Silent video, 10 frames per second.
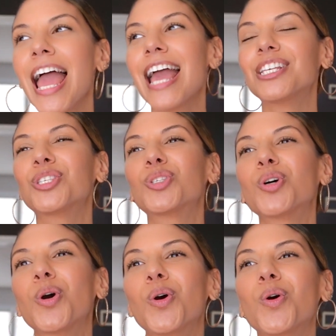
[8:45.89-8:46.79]
And
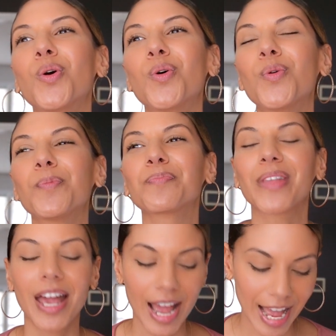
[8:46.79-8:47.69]
so
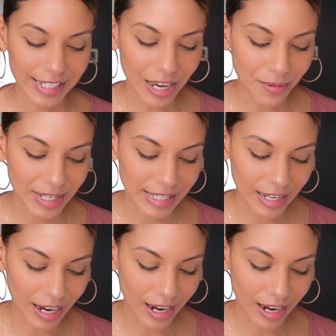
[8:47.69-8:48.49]
as I was